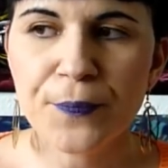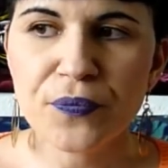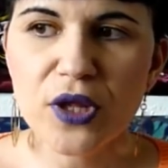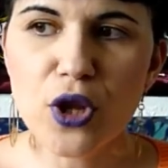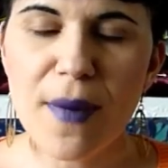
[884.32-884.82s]

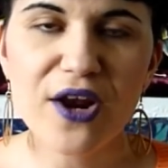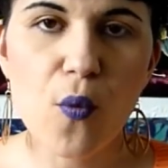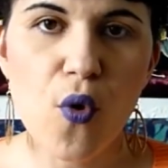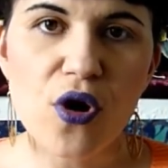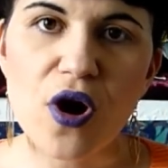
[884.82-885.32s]
No matter
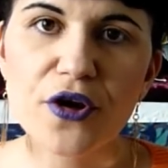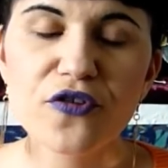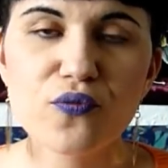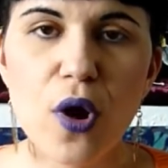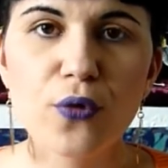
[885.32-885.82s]
what kind
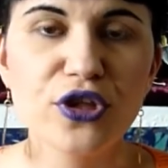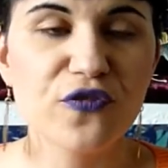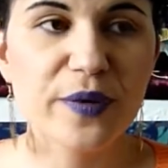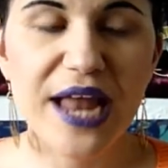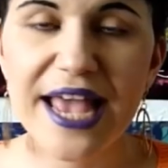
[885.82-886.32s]
of role you've
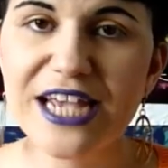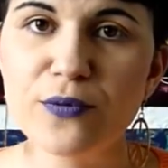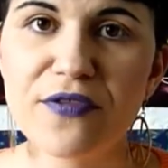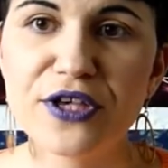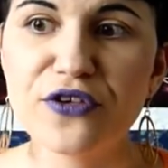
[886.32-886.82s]
played,
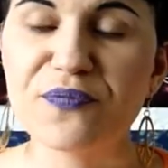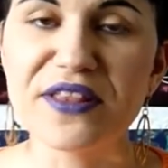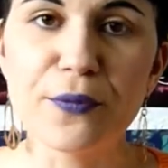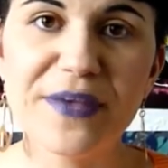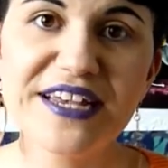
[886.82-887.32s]
whether you've been
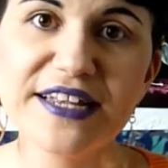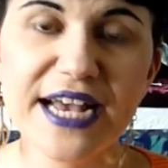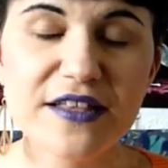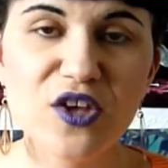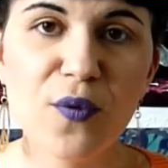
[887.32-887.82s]
the
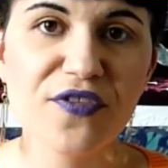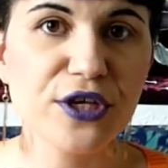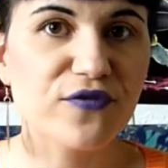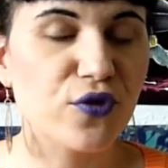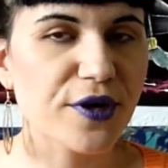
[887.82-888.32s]
mediator, whether
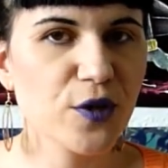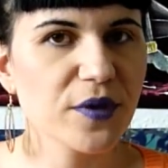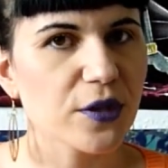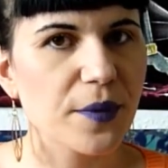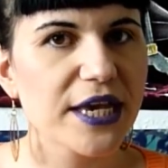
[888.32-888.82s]
you've tried to be
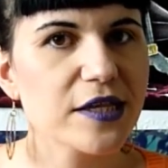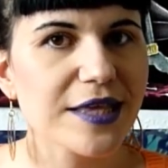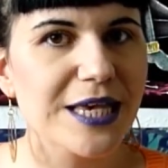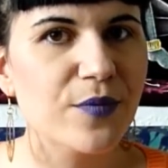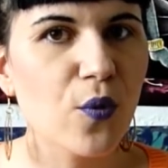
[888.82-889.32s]
the
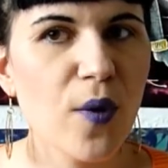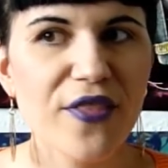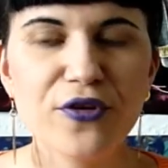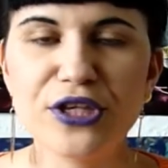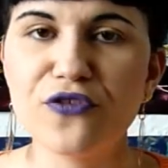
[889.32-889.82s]
peacekeeper,
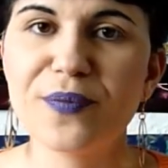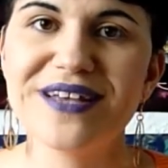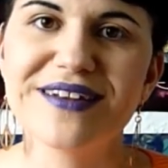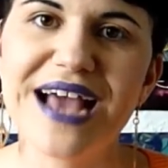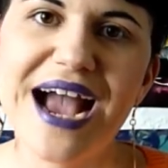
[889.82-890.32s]
whether you've been
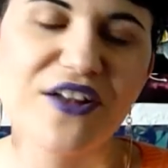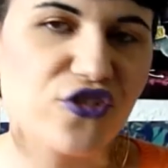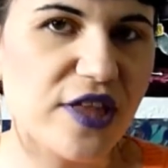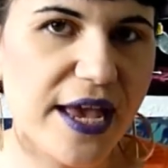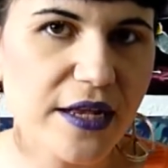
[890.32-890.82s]
an
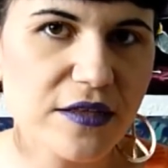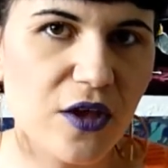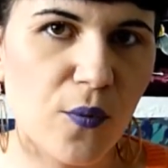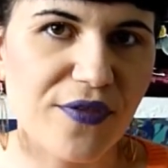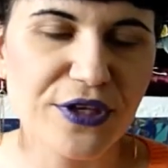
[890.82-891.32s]
agitator,
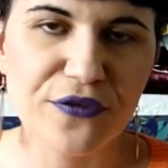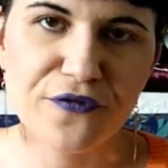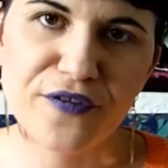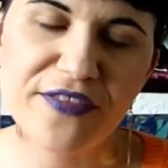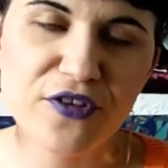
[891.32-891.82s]
whether you've
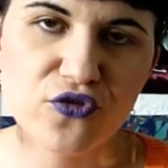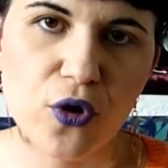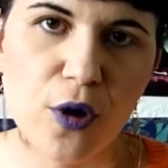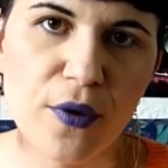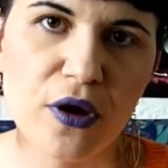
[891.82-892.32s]
fed the
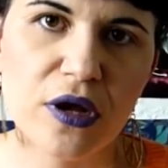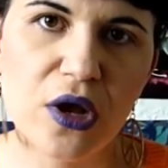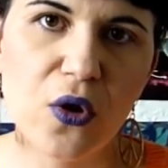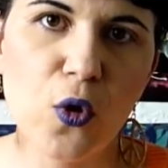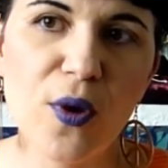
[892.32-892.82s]
drama,
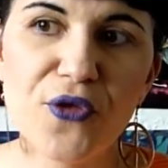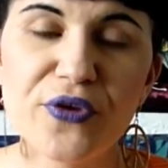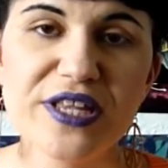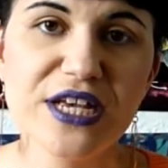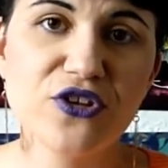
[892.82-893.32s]
or whether
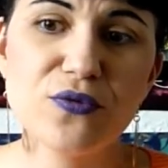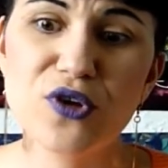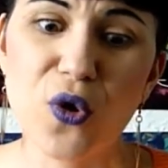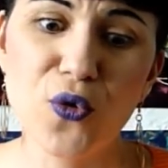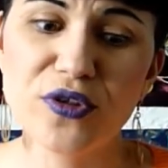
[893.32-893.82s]
indeed you
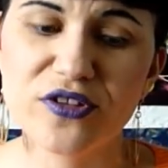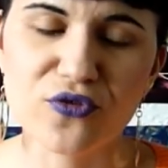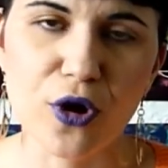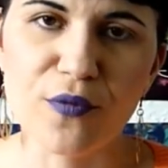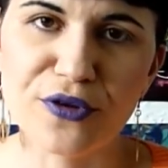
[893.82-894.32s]
caused the
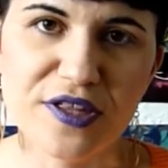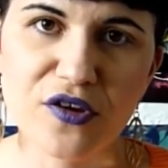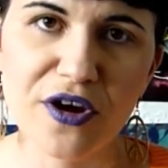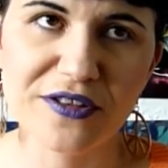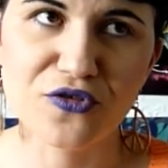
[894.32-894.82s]
drama and
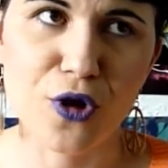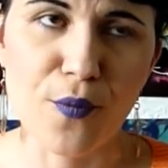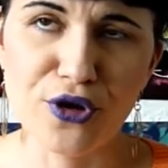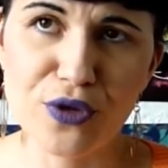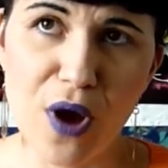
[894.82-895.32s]
started the drama
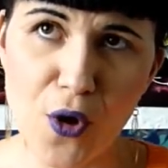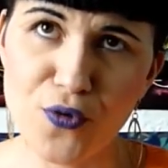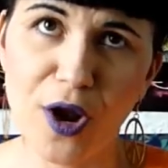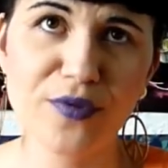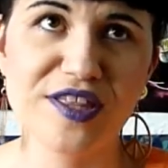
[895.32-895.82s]
and you own
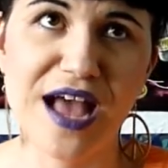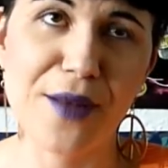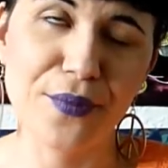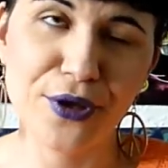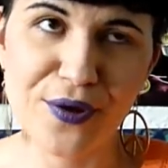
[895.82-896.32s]
up to that
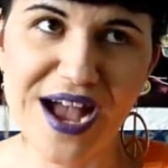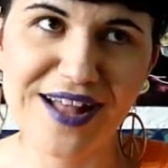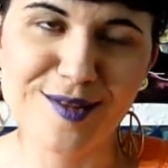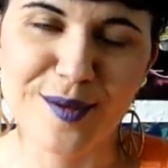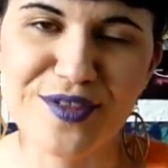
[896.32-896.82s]
and put your
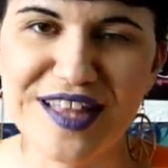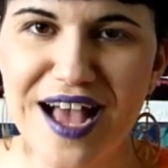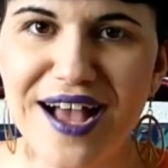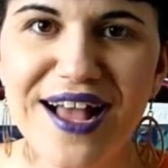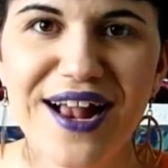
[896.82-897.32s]
hands up to
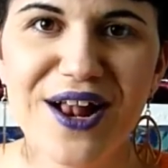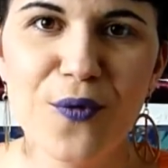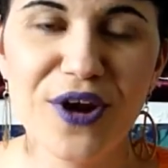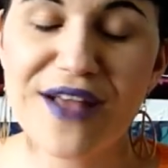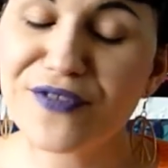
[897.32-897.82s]
that,
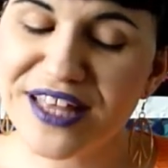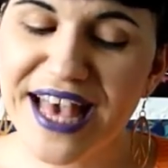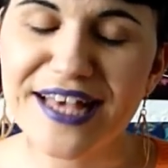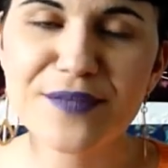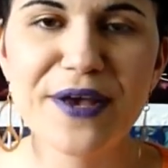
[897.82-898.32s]
whatever the
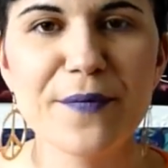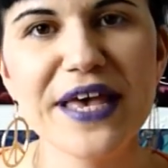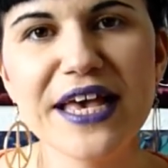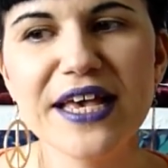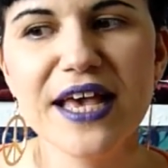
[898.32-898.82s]
case may
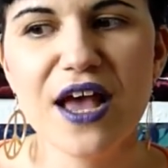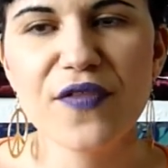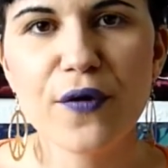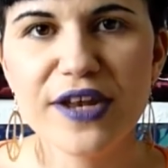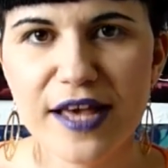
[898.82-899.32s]
be,
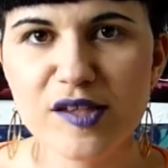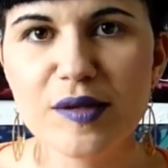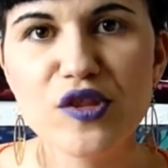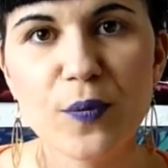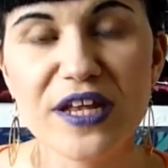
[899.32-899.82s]
there are
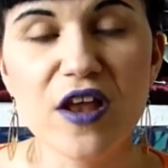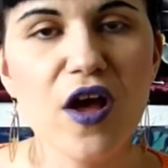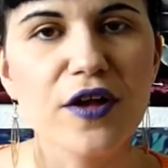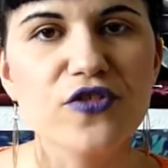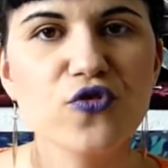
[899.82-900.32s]
lessons to be
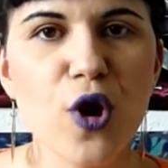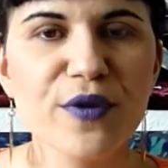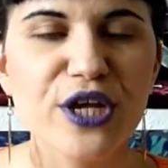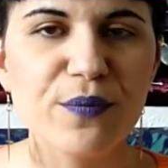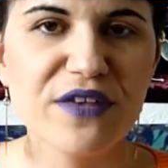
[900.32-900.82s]
learned. Drama
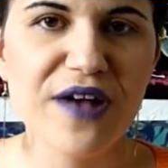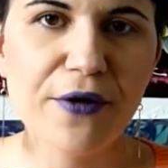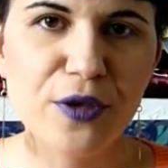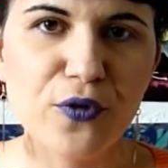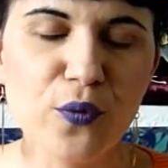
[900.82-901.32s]
can be
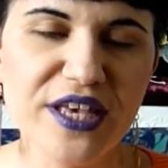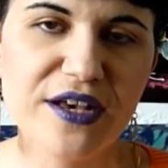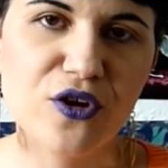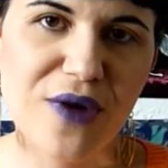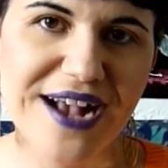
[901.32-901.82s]
valuable. We can
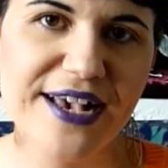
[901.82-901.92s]
crack it